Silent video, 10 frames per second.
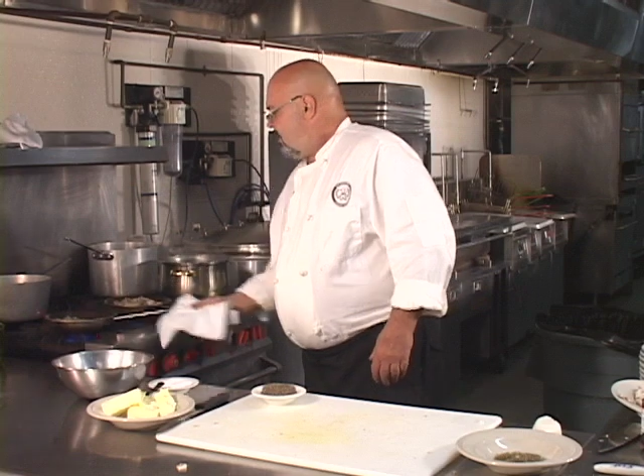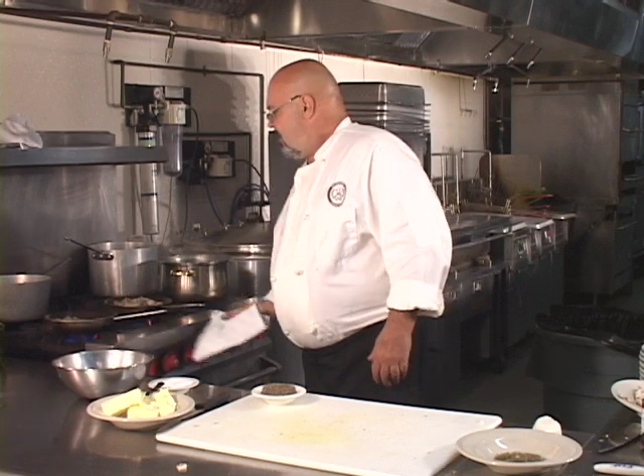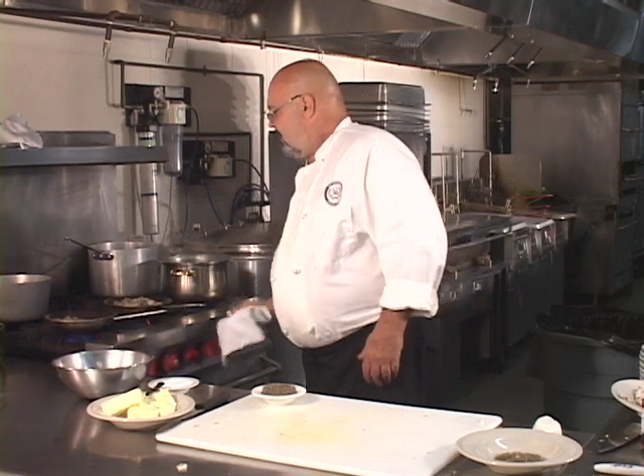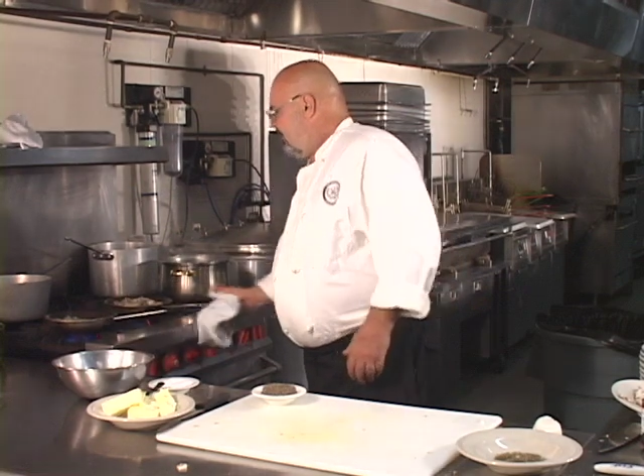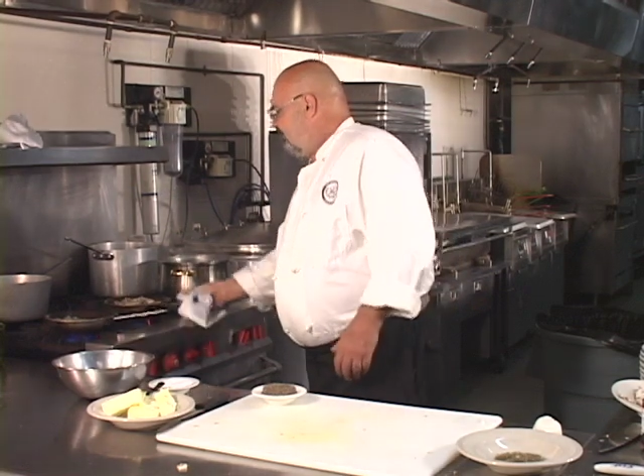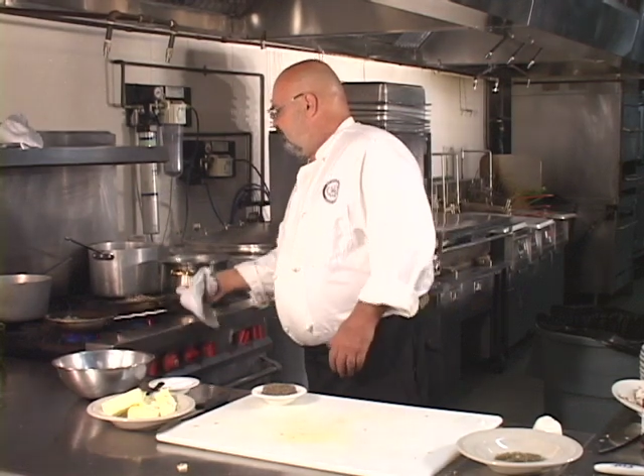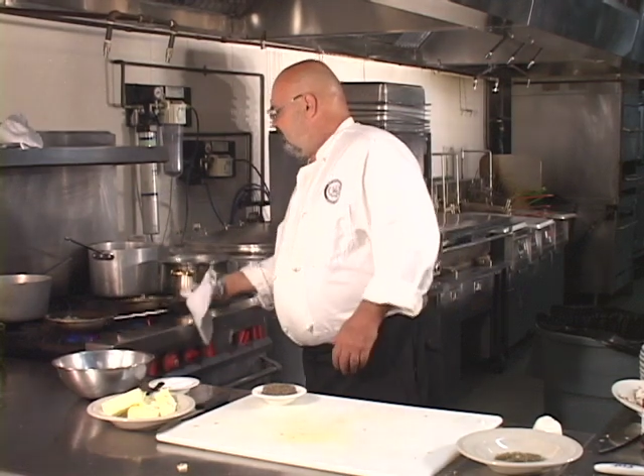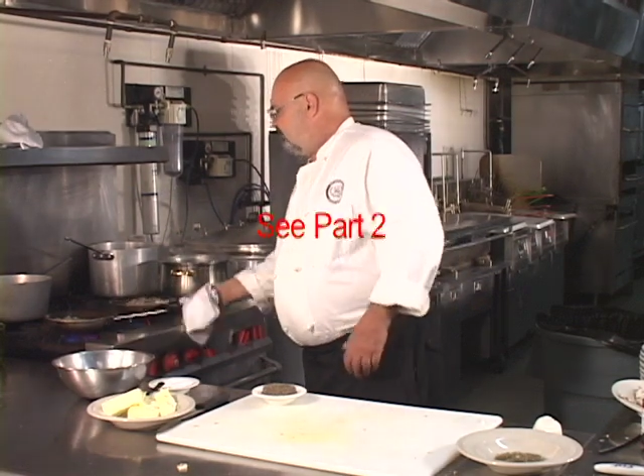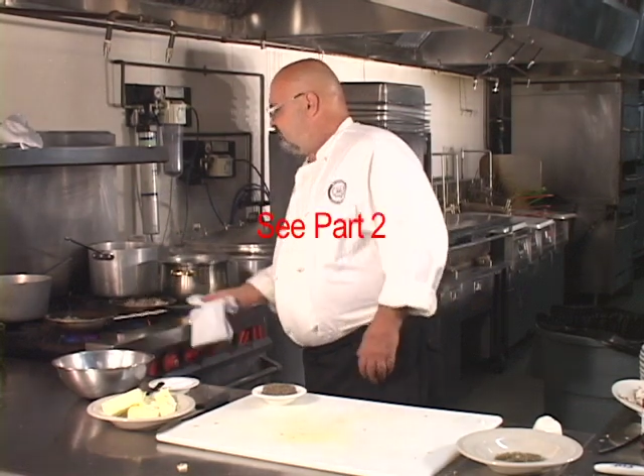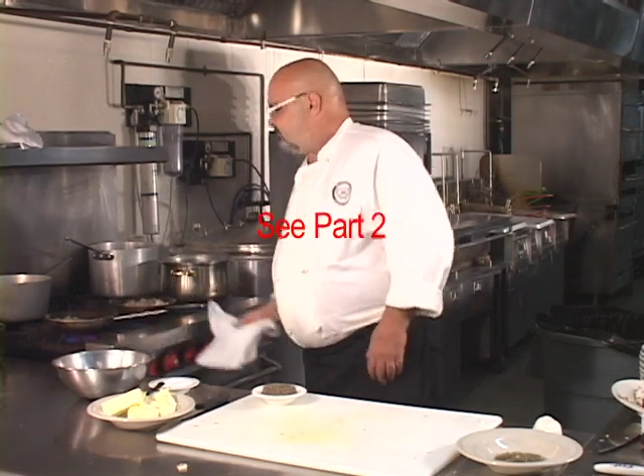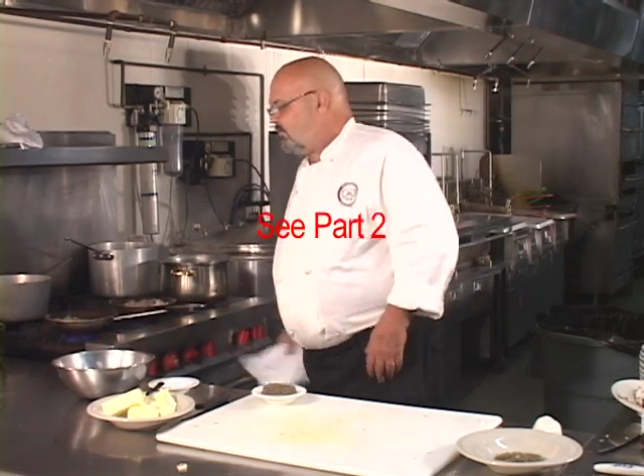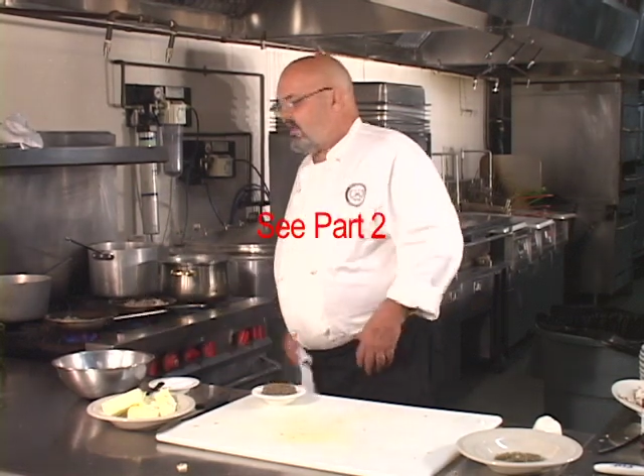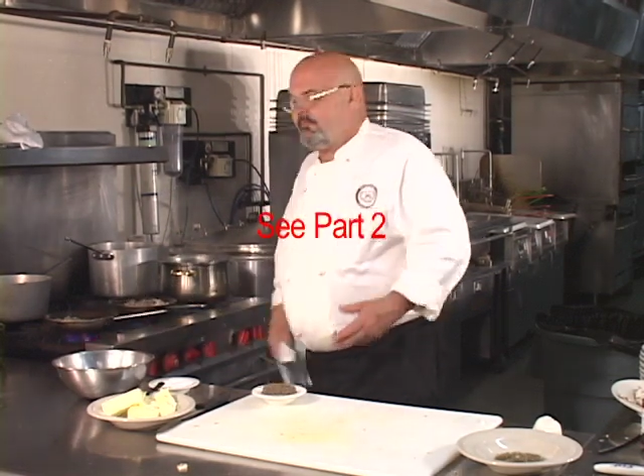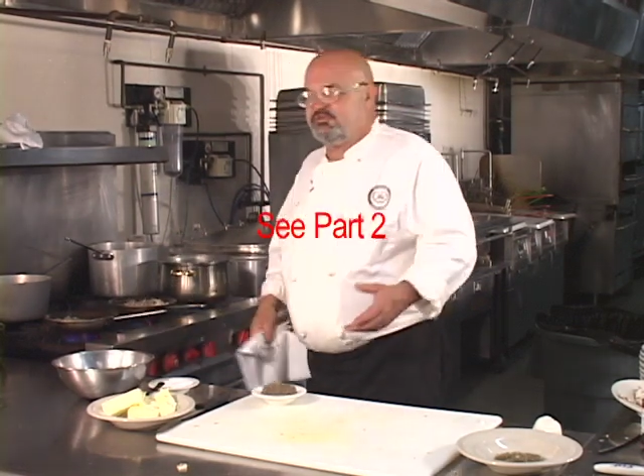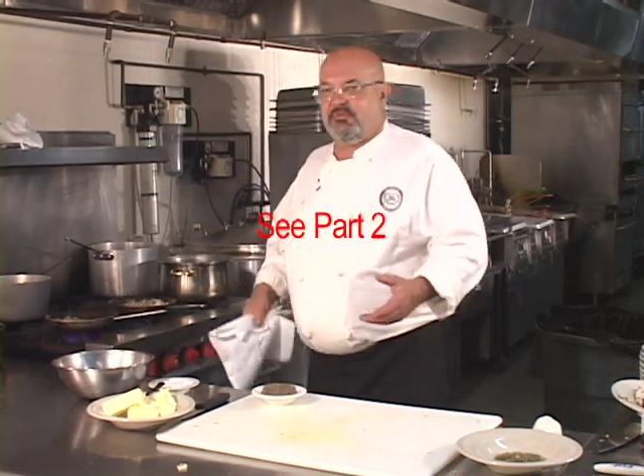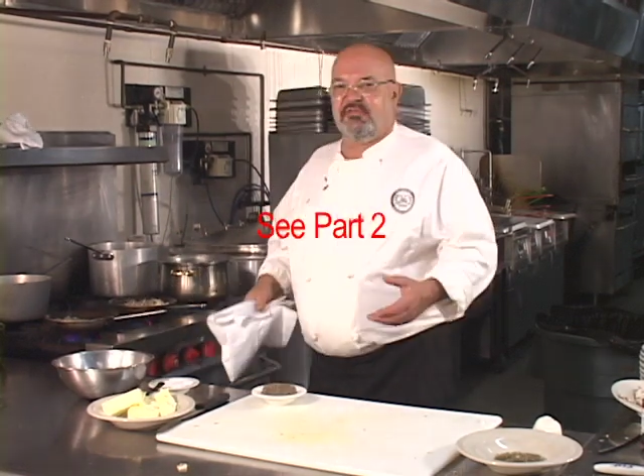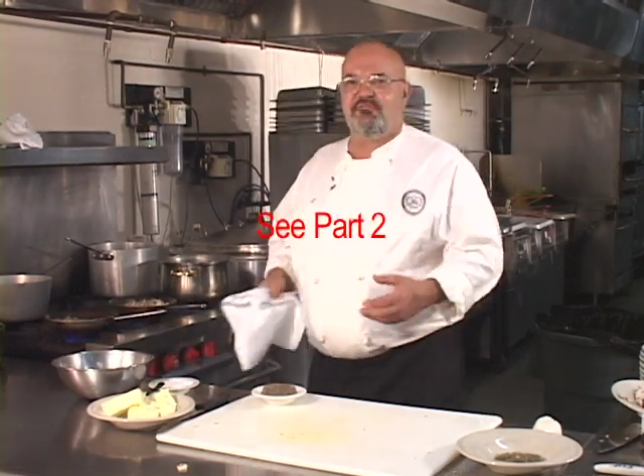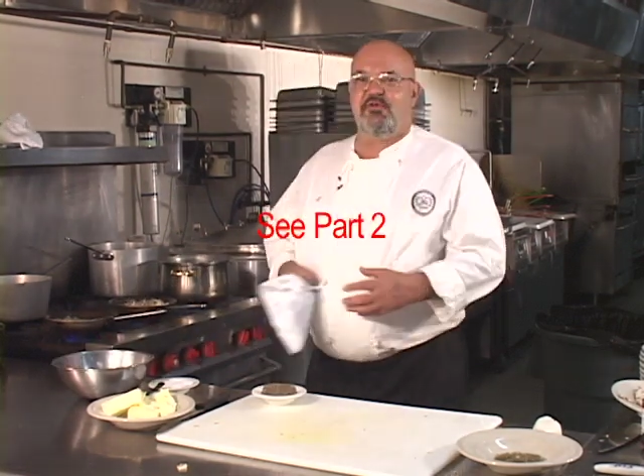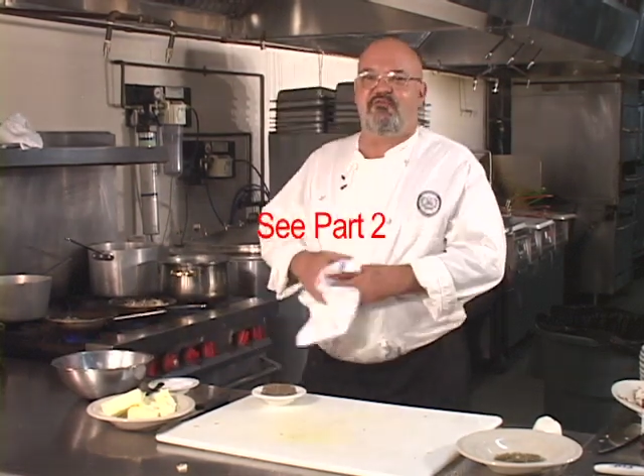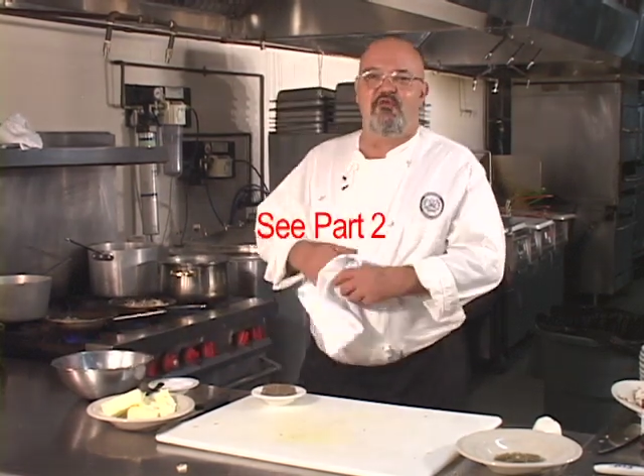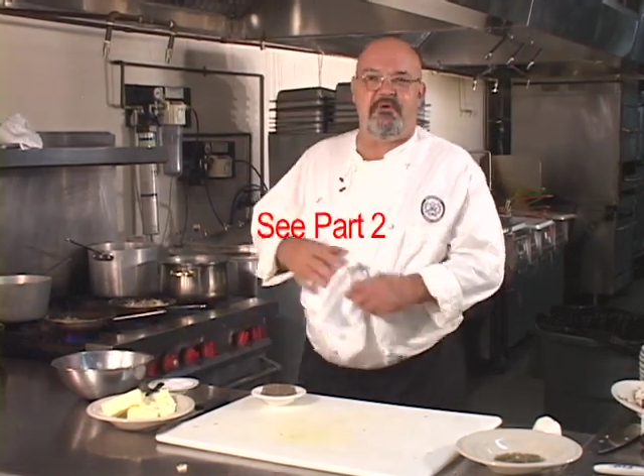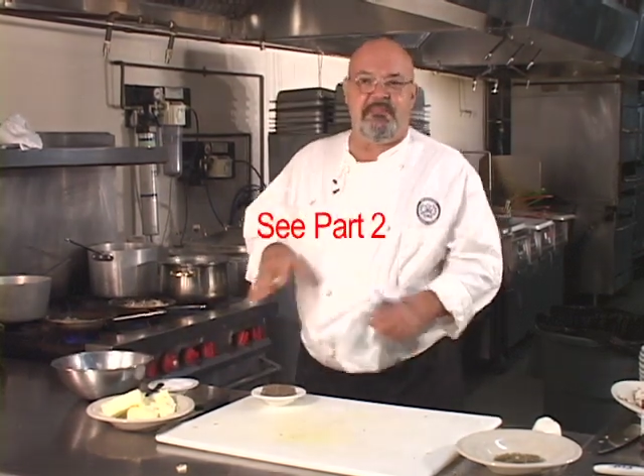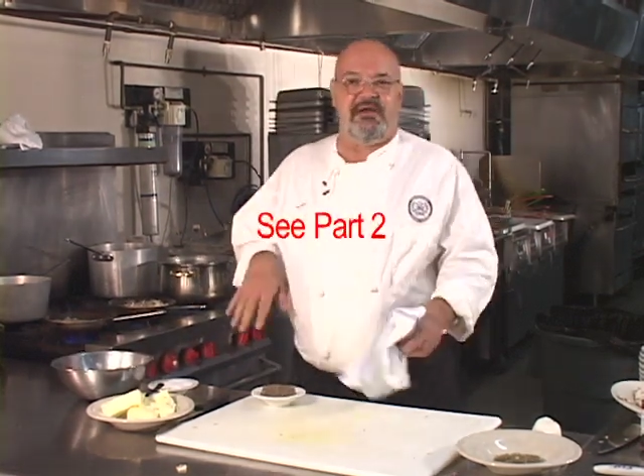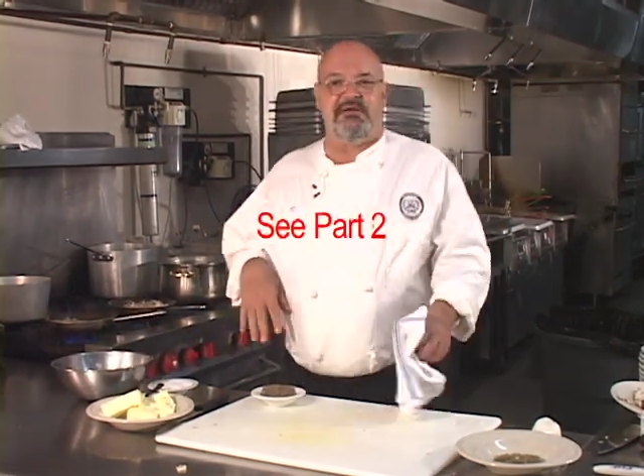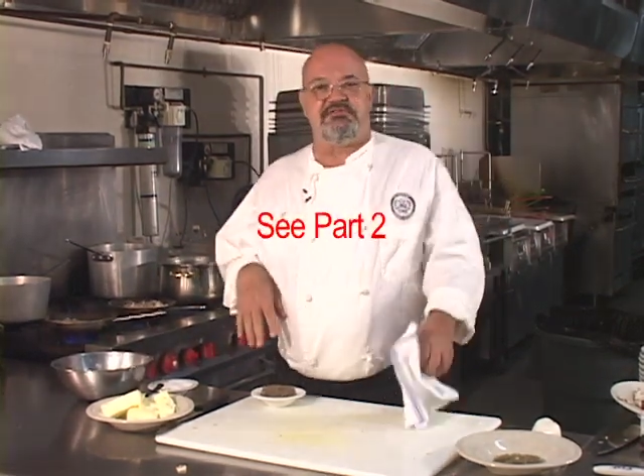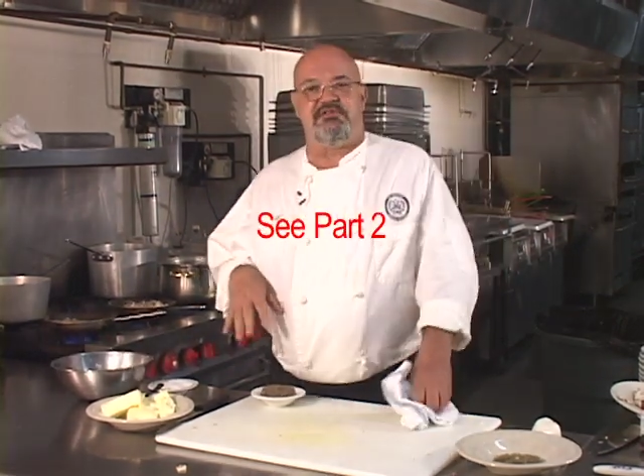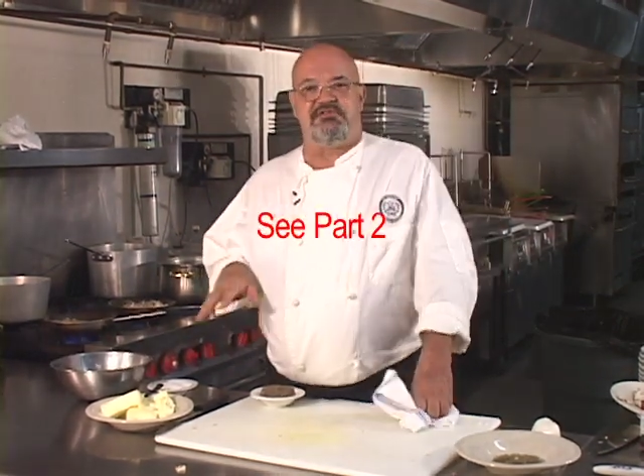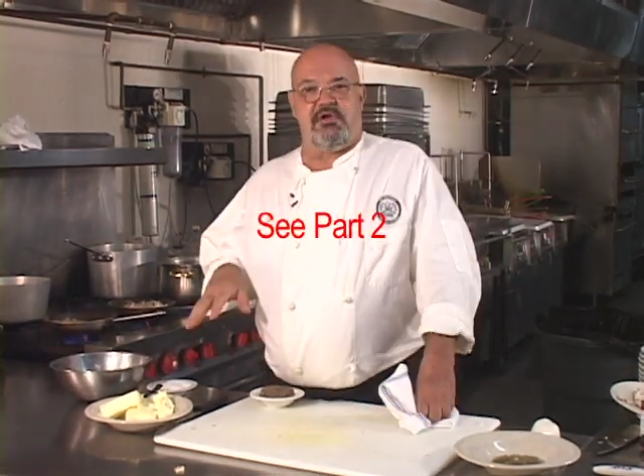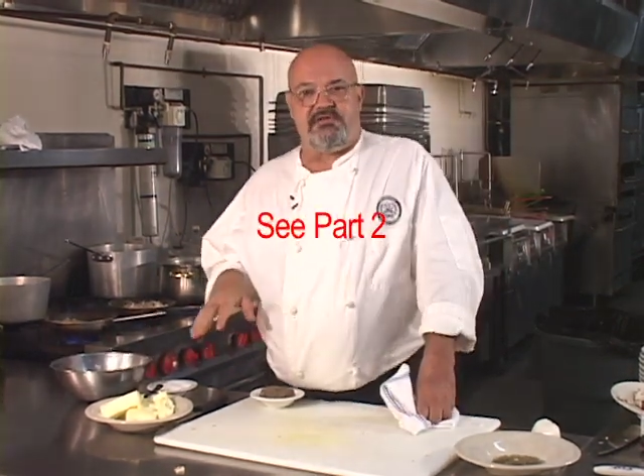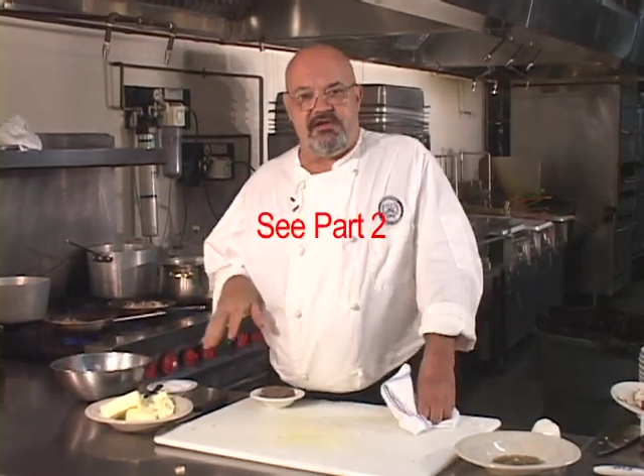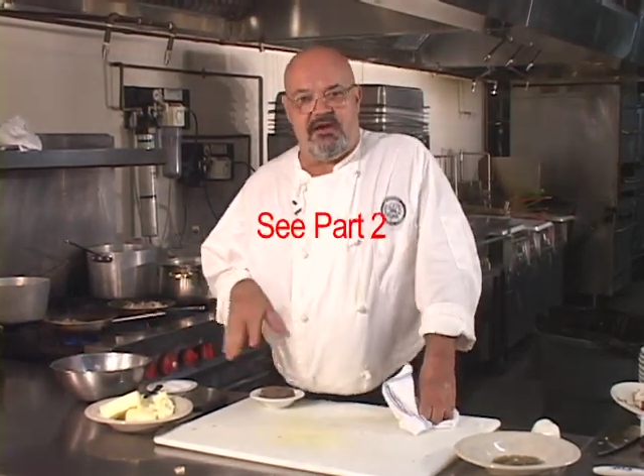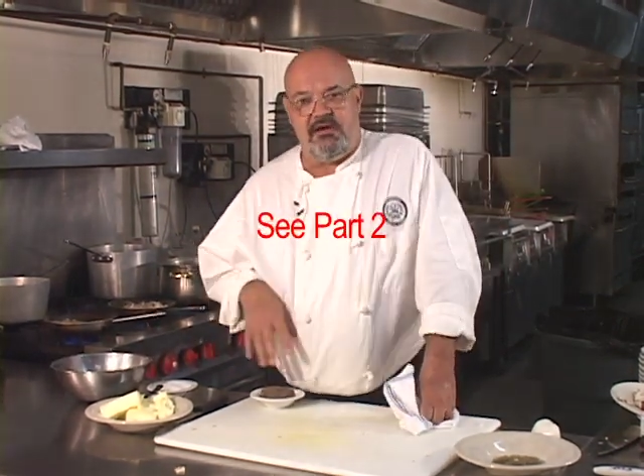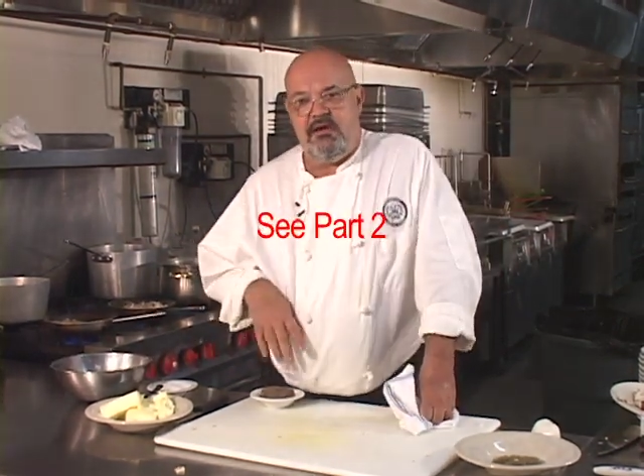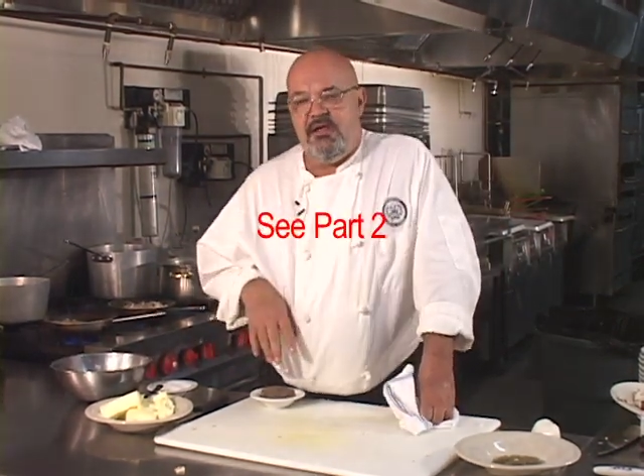All right, I'm going to give these two items about 3 or 4 minutes to saute,